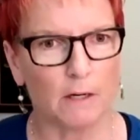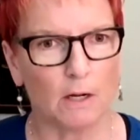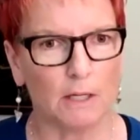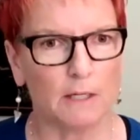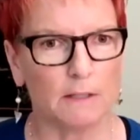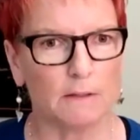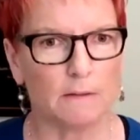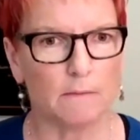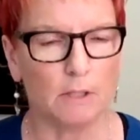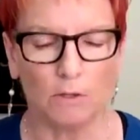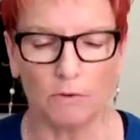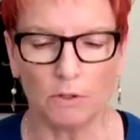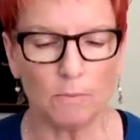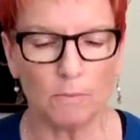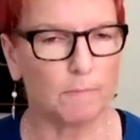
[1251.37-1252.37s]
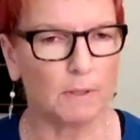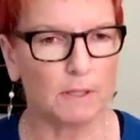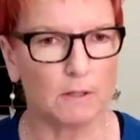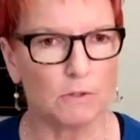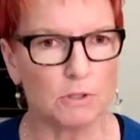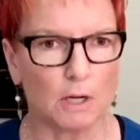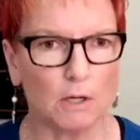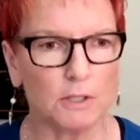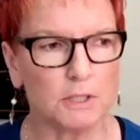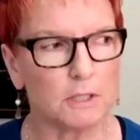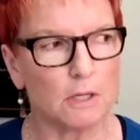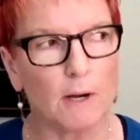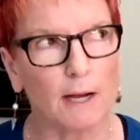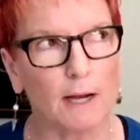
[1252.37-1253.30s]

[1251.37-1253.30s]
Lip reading: But there's also,